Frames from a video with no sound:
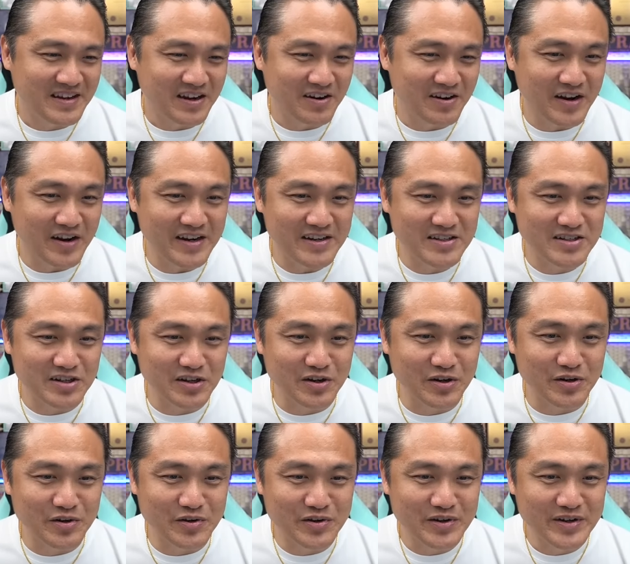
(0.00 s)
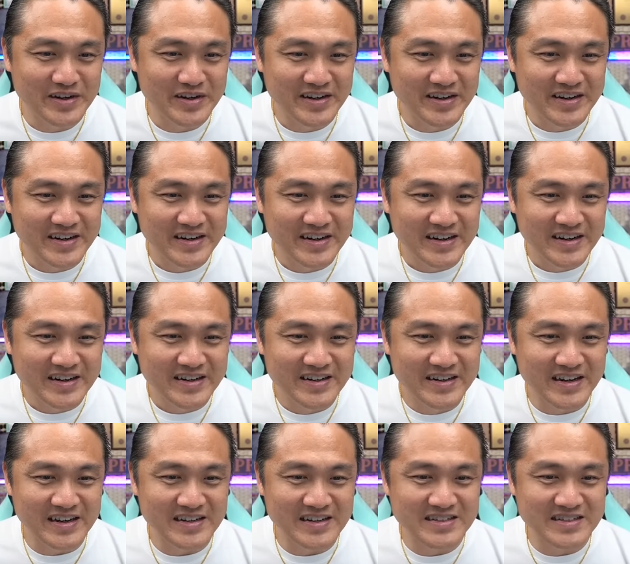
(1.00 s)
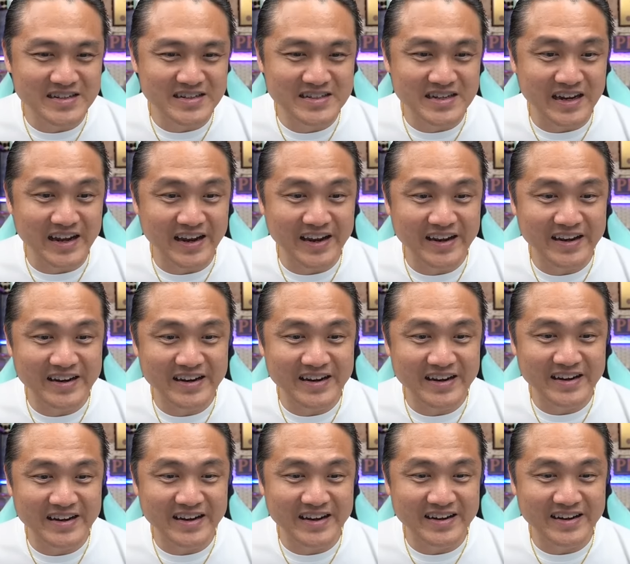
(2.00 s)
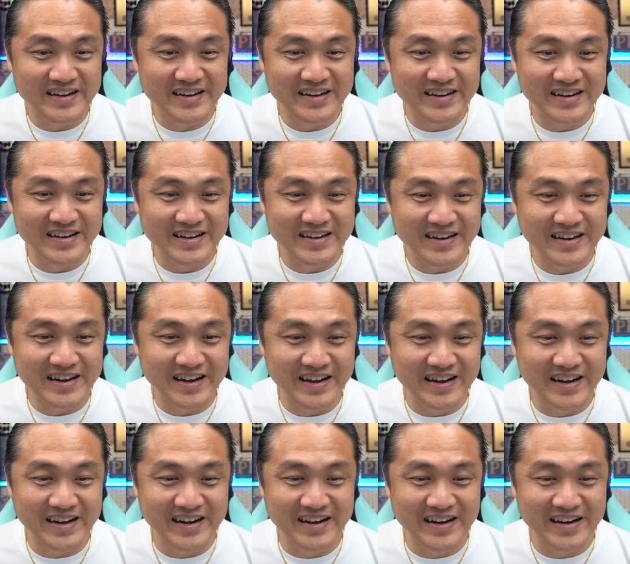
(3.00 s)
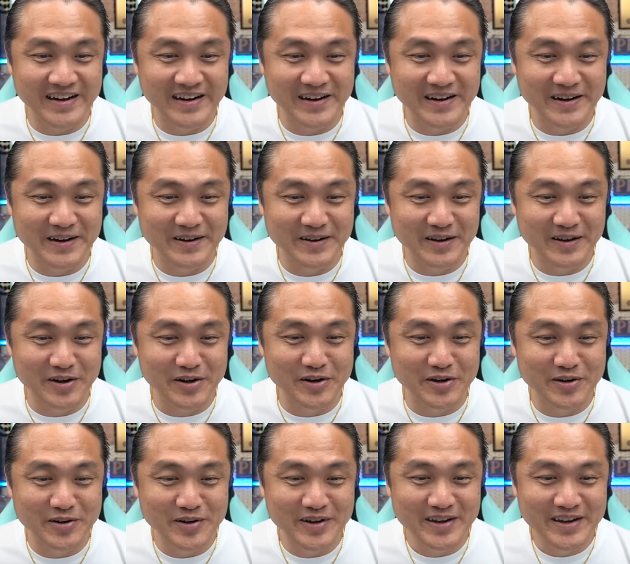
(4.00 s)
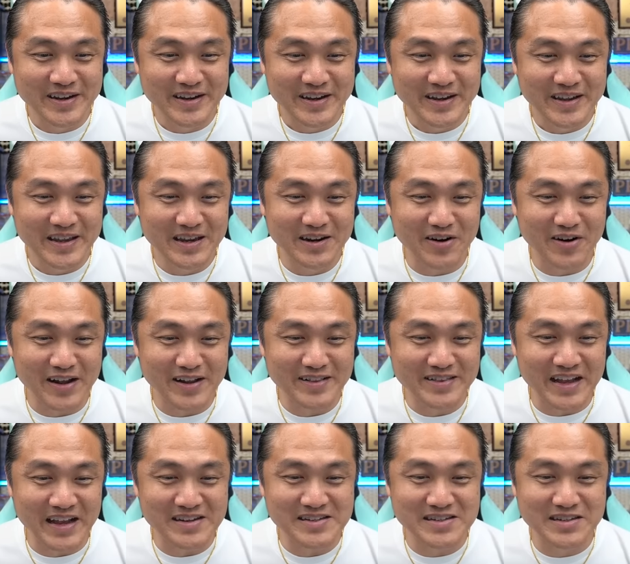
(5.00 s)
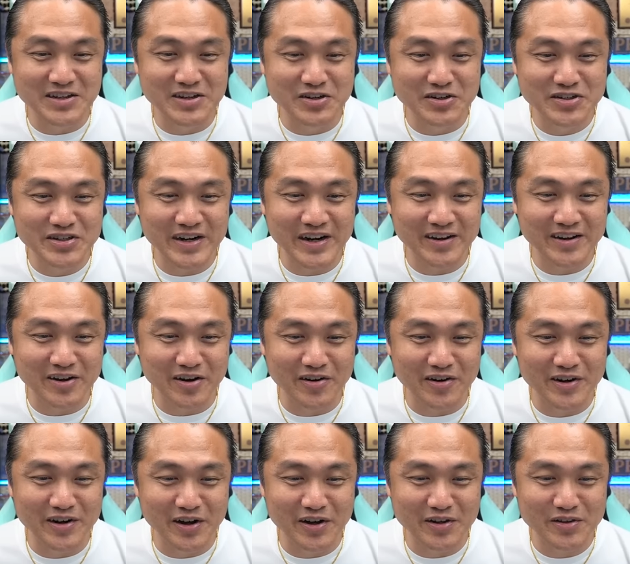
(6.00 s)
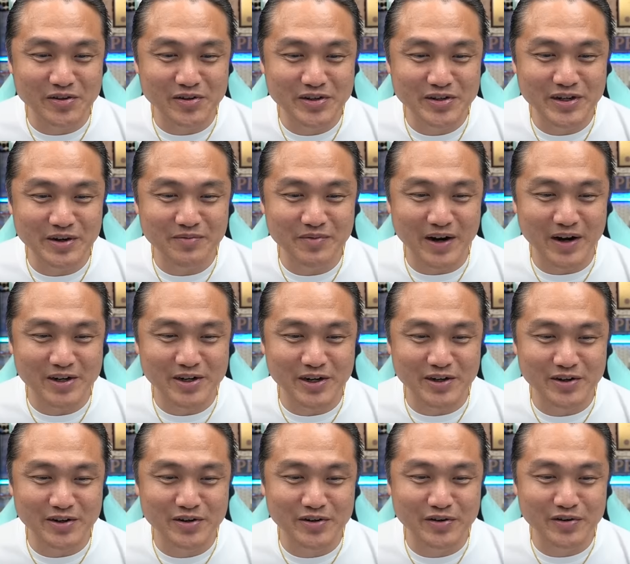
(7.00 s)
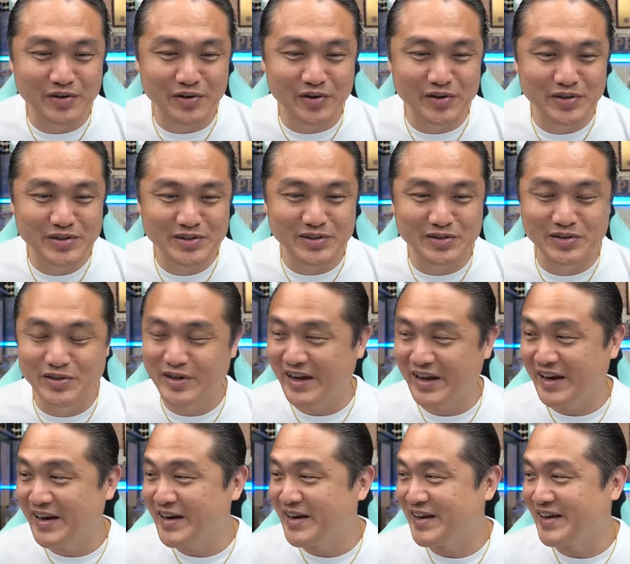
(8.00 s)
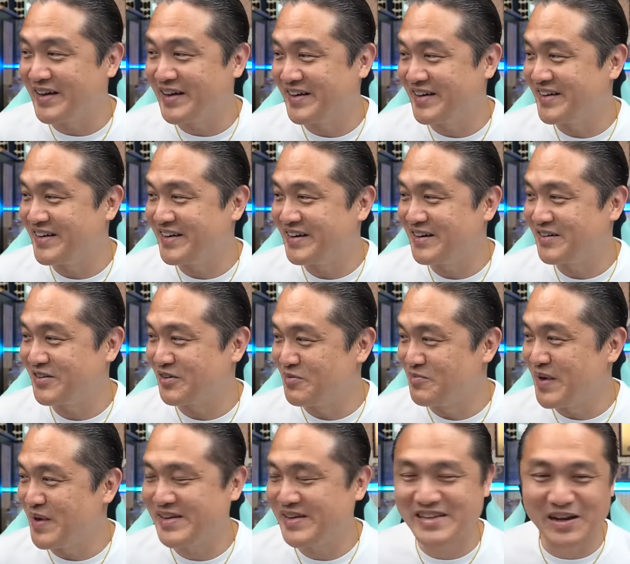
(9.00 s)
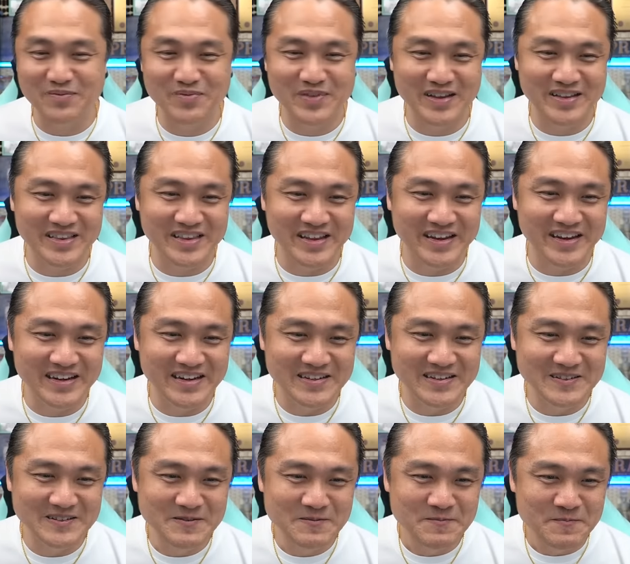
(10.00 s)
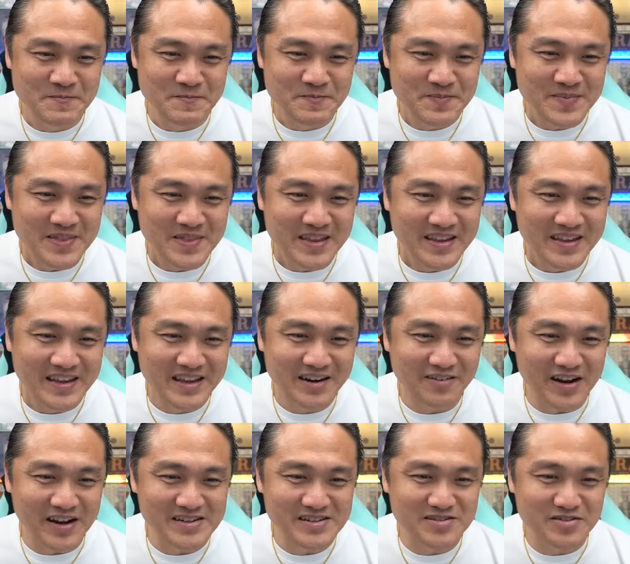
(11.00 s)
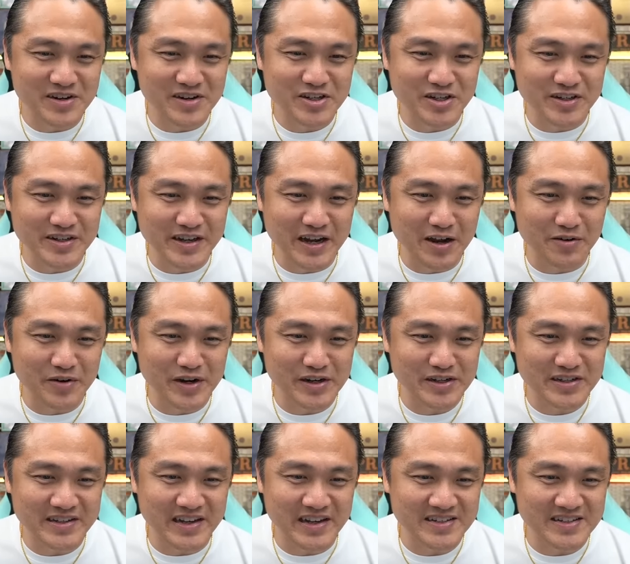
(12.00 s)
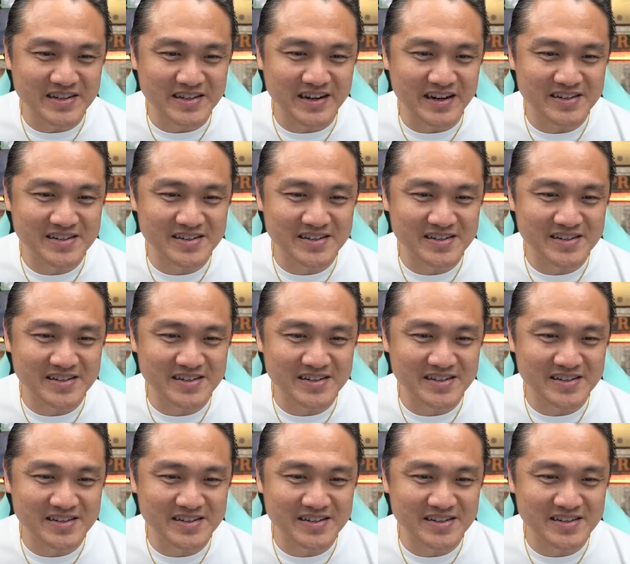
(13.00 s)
All right, so this is like, you know, Iran tests new trade corridor to ship Russian goods to India to mess up the thing. Iran's regional outreach tested